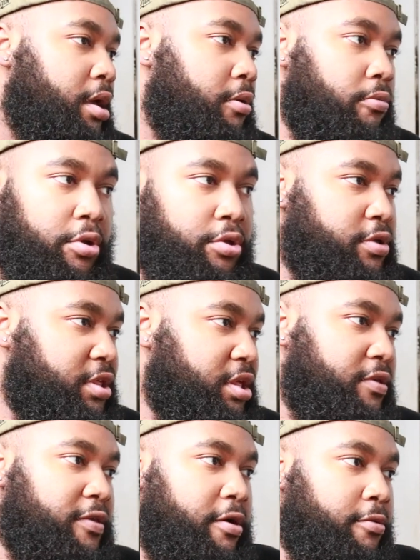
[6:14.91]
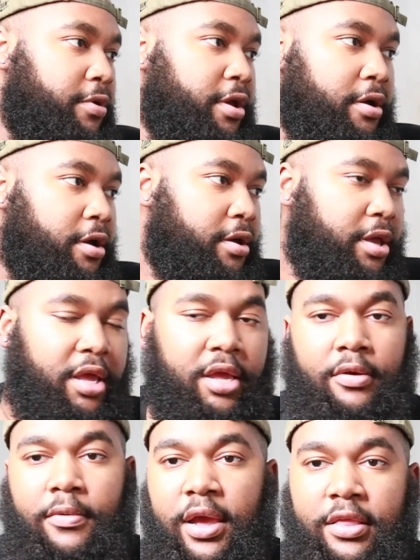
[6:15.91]
real shit. So we're gonna go ahead and
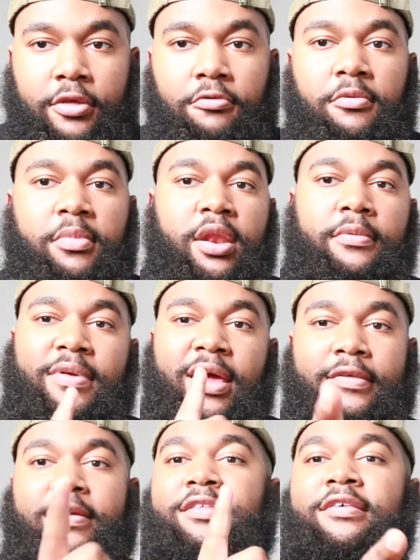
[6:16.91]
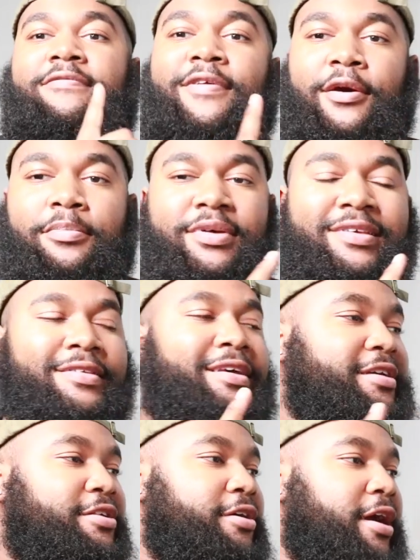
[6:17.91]
get right into it, man. If you guys like this video, please
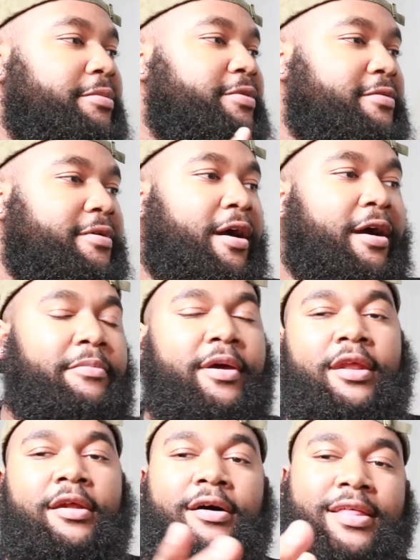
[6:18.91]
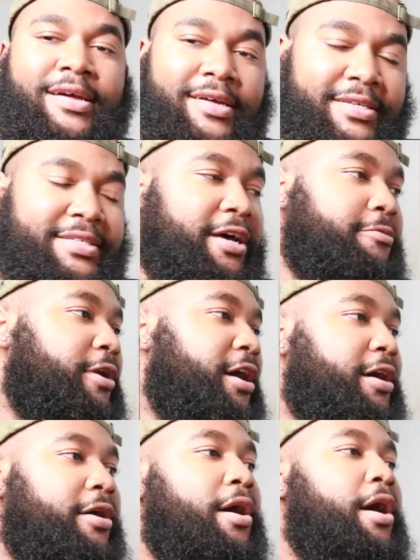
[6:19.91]
like, share, comment, subscribe, man, and all that good stuff.
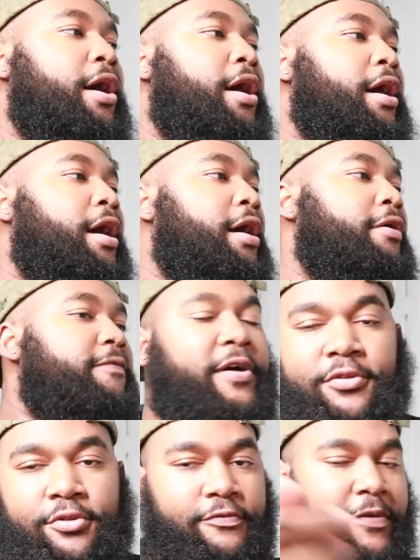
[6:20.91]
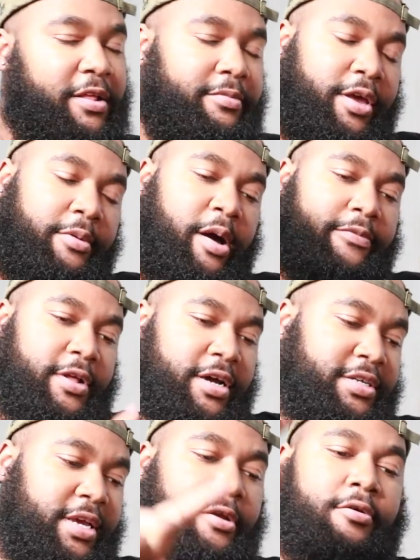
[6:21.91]
Without further ado, follow me on my
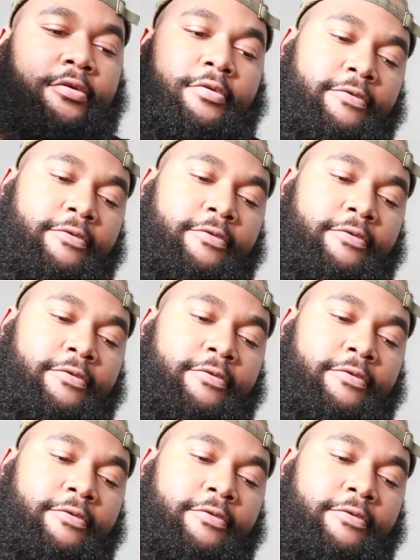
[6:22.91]
blog channel,